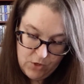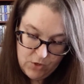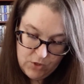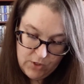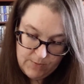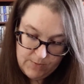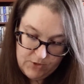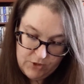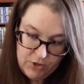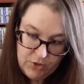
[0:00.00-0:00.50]

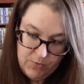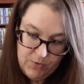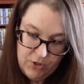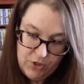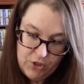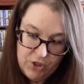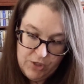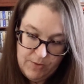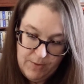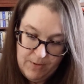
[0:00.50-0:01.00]
So I'm
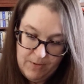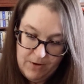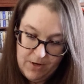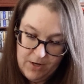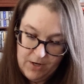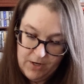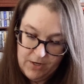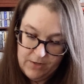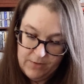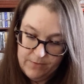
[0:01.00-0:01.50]
assuming she maybe
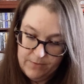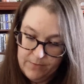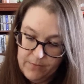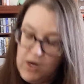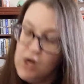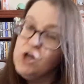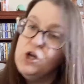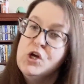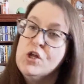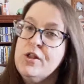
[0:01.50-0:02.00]
got a
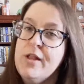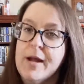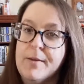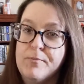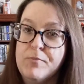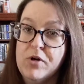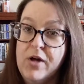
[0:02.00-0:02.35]
good like